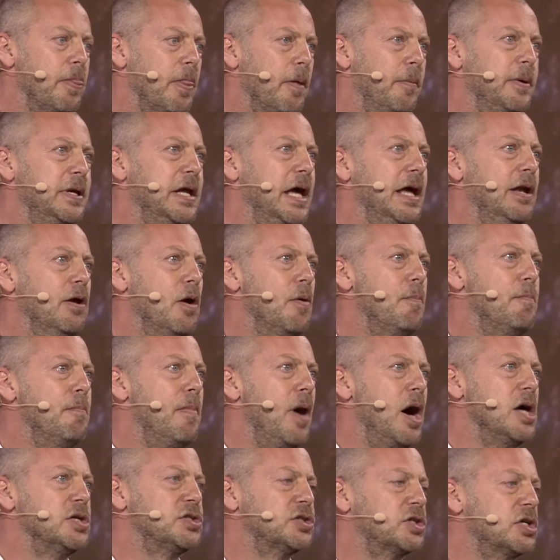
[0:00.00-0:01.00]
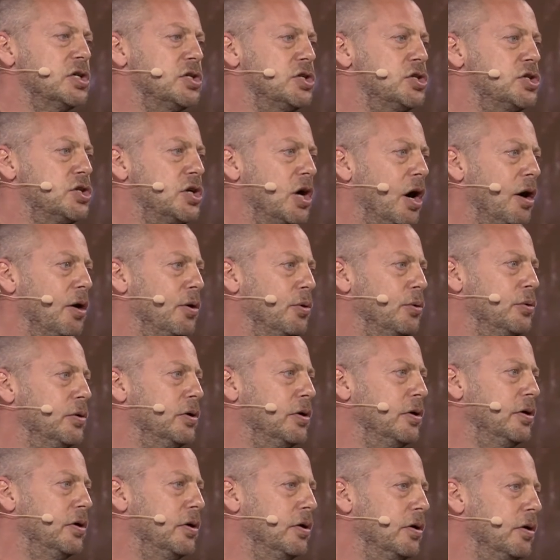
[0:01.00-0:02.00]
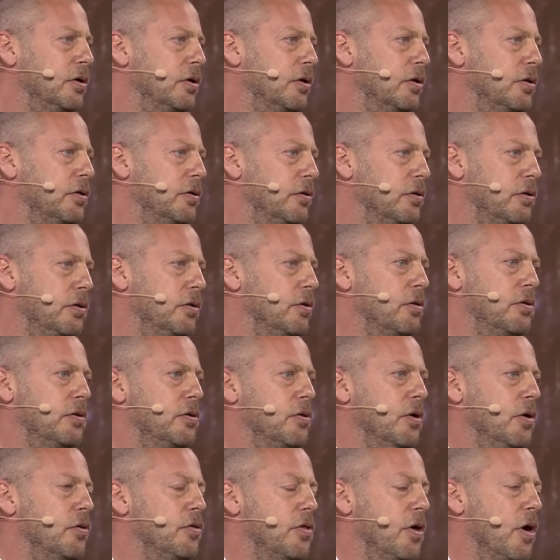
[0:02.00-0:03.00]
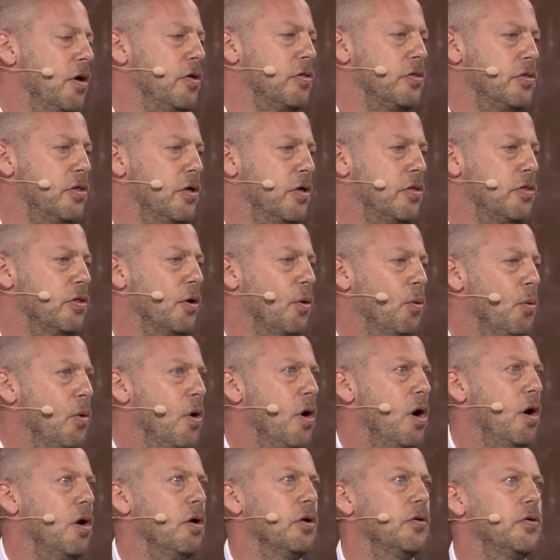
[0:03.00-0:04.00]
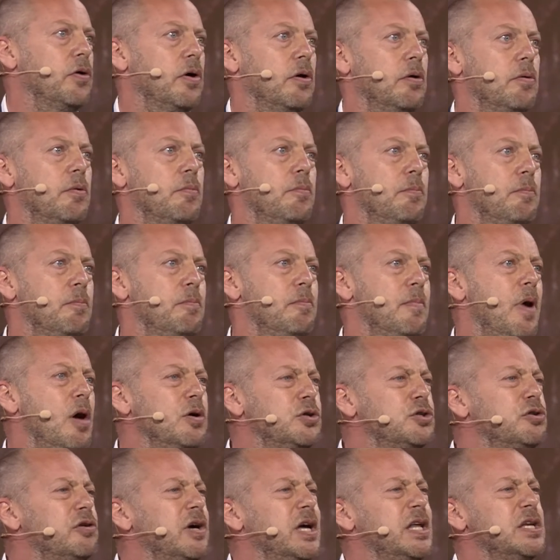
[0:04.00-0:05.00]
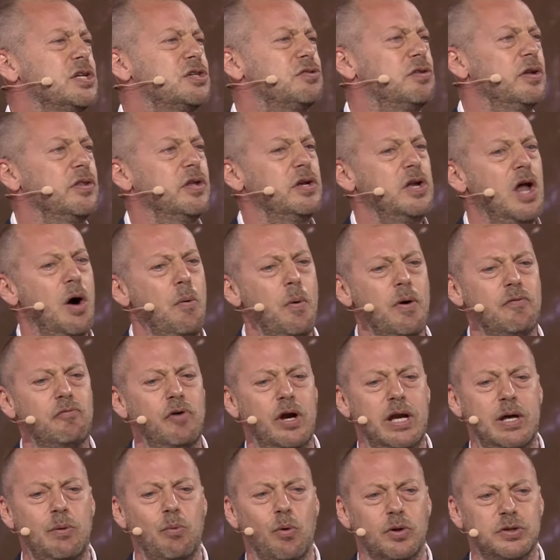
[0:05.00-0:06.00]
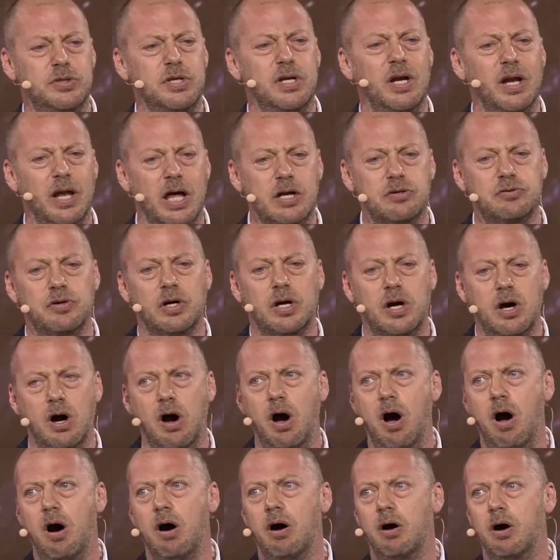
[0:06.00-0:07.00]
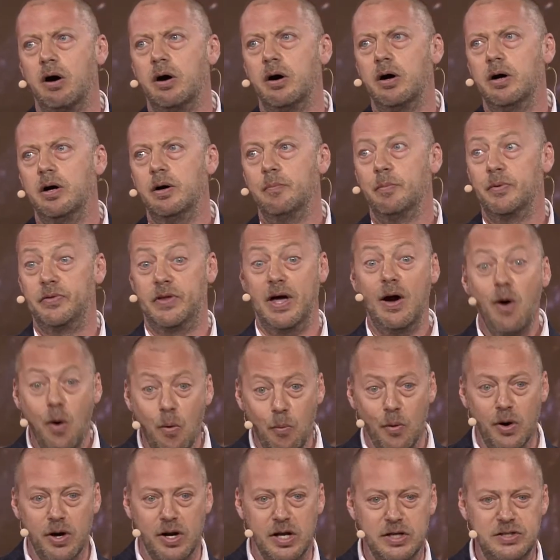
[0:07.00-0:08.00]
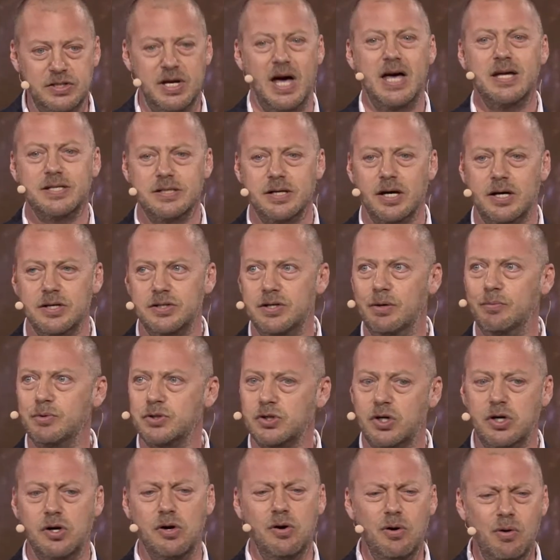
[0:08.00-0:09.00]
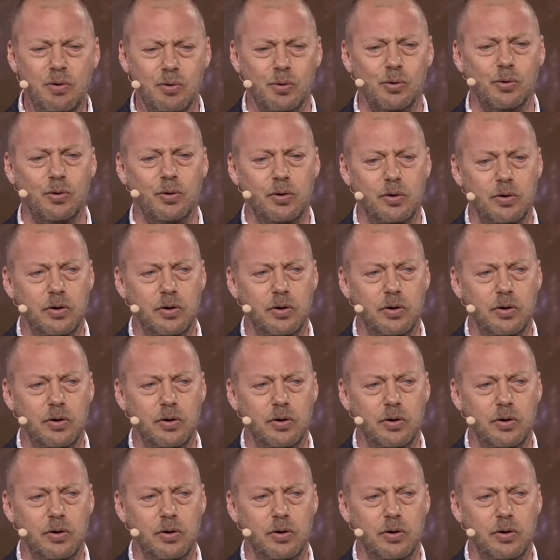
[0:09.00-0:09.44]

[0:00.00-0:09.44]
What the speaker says: I mean, Elon Musk has shown the world motoring industry that no one really wanted an electric car, but they all wanted a Tesla because it was cool.